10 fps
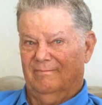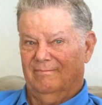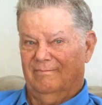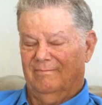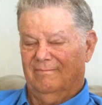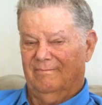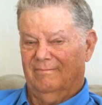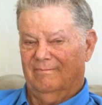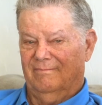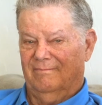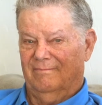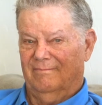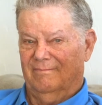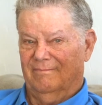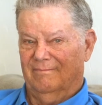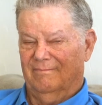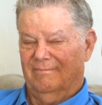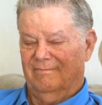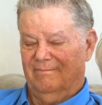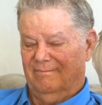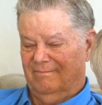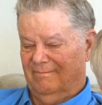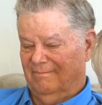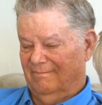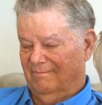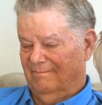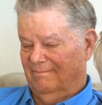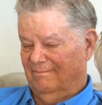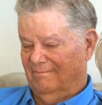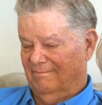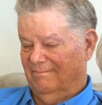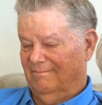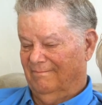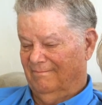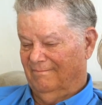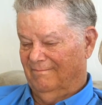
The person shown says nothing.